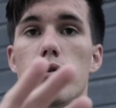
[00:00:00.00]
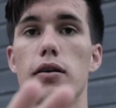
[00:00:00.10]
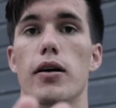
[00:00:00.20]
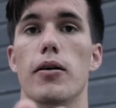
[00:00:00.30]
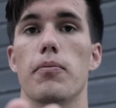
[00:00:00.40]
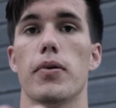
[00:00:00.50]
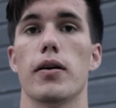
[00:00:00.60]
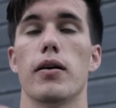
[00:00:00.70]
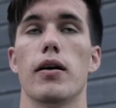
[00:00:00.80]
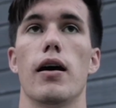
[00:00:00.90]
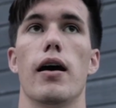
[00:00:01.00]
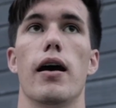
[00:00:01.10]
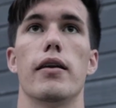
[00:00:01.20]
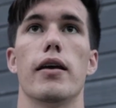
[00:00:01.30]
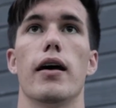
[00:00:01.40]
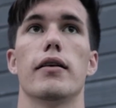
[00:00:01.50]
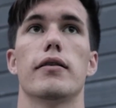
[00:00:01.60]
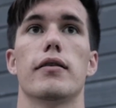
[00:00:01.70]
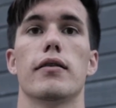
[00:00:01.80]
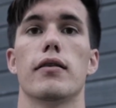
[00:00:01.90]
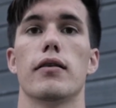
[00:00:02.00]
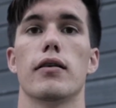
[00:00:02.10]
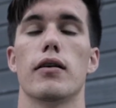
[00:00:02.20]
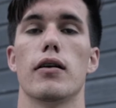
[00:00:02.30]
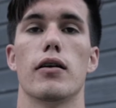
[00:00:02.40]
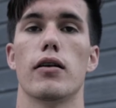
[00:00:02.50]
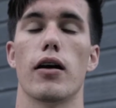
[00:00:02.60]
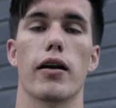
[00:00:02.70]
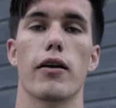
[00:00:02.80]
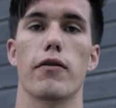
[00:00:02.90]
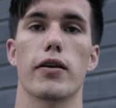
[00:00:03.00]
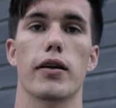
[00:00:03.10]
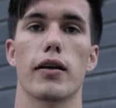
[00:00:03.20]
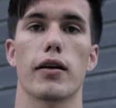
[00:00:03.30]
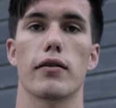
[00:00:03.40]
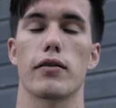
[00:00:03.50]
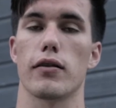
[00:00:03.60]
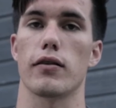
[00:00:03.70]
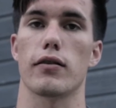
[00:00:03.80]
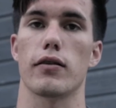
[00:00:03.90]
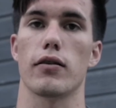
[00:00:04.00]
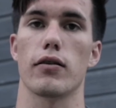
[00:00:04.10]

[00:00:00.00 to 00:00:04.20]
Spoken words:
tip, and that's not everything is just